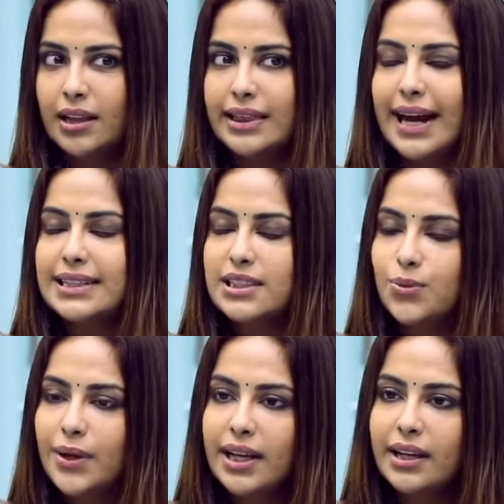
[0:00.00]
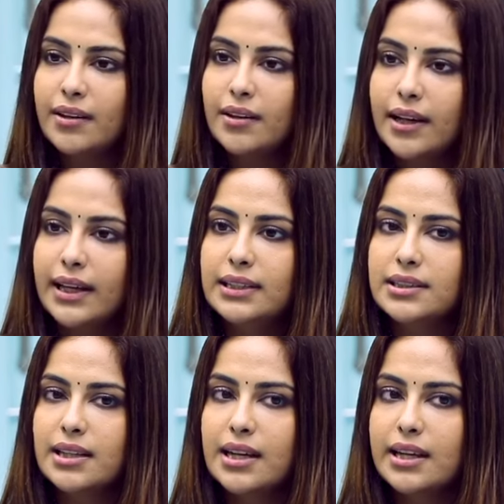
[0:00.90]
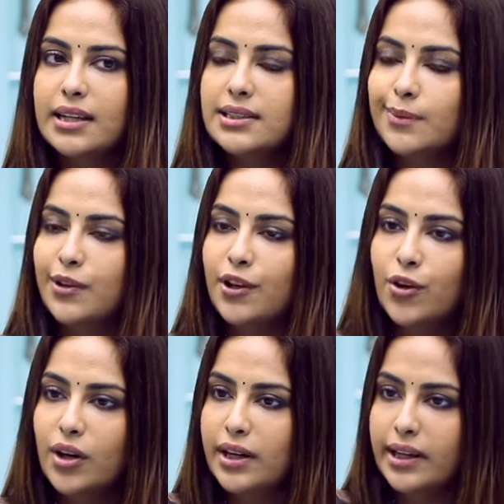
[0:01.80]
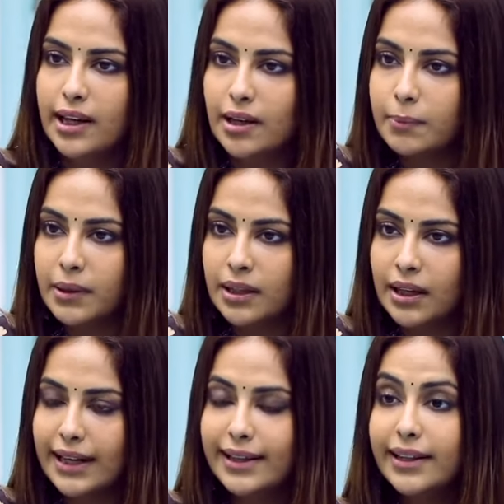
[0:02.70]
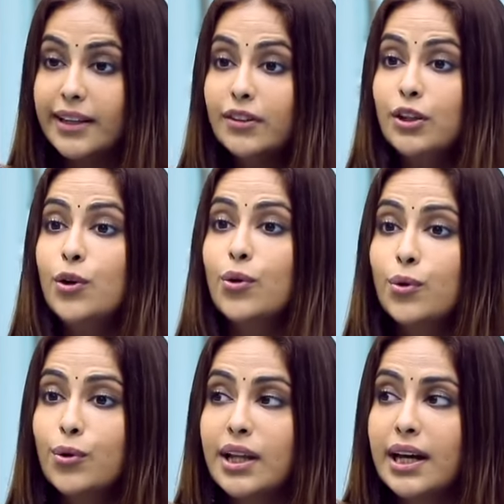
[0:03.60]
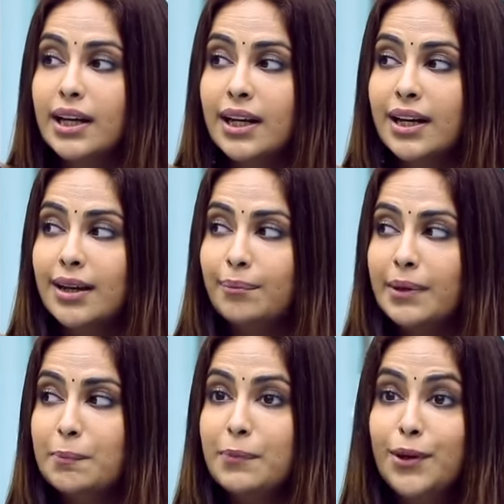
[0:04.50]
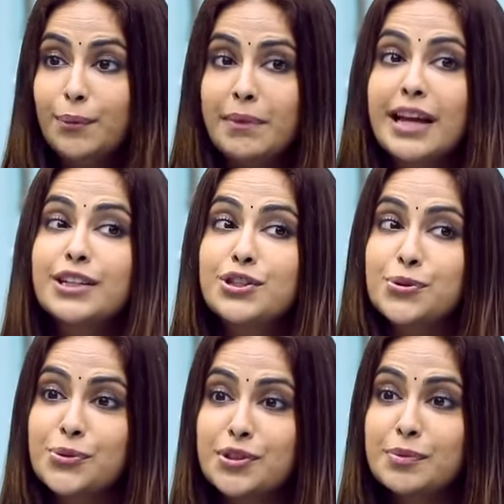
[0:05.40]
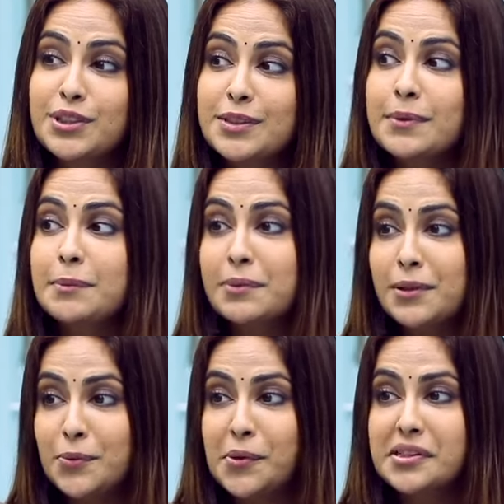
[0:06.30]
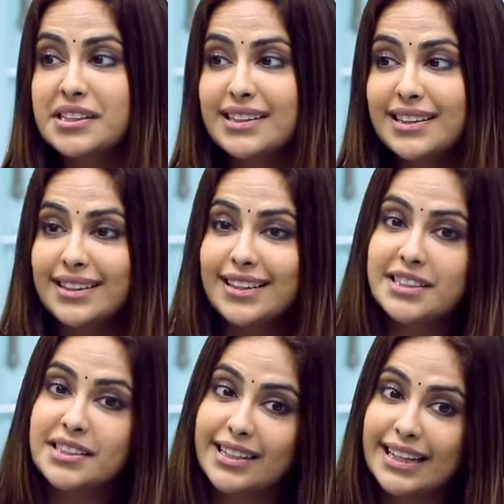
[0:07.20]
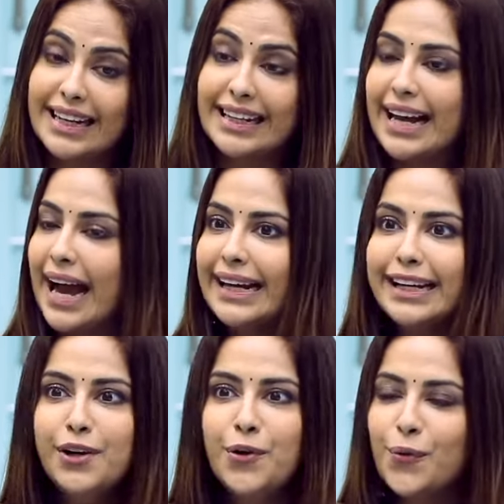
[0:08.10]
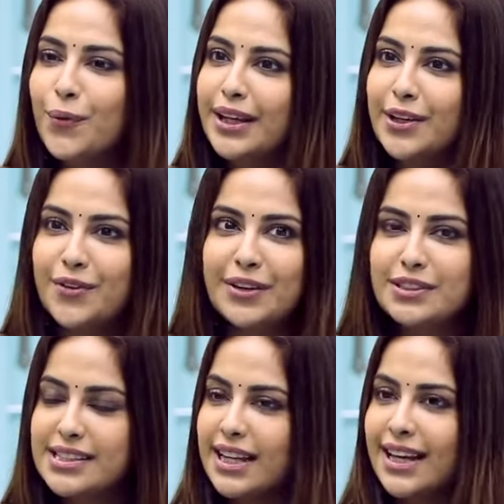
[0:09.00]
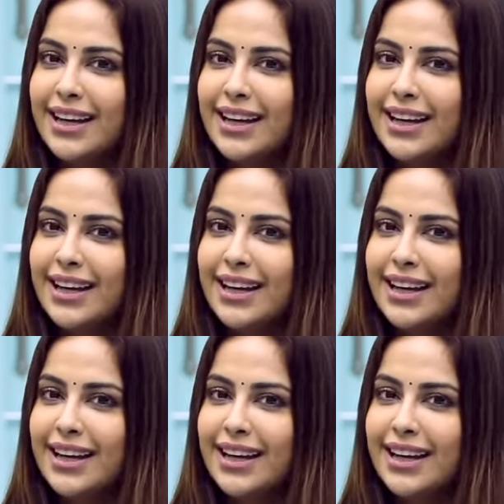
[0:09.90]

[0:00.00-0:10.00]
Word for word: that's when I realized that there is something called TRP. I didn't even know that people make shows because people watch and then there is a rating. I didn't know any of I was